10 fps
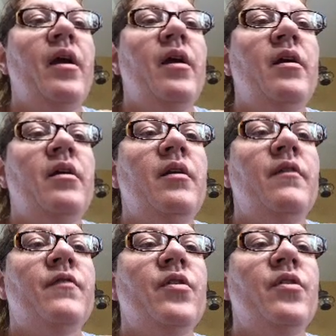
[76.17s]
and
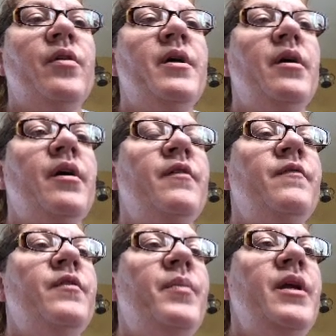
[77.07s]
if the limit
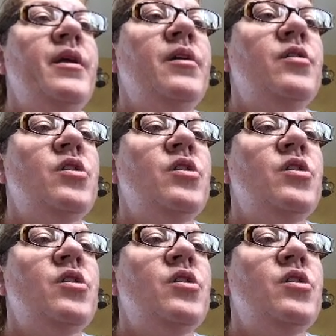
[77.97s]
of the pink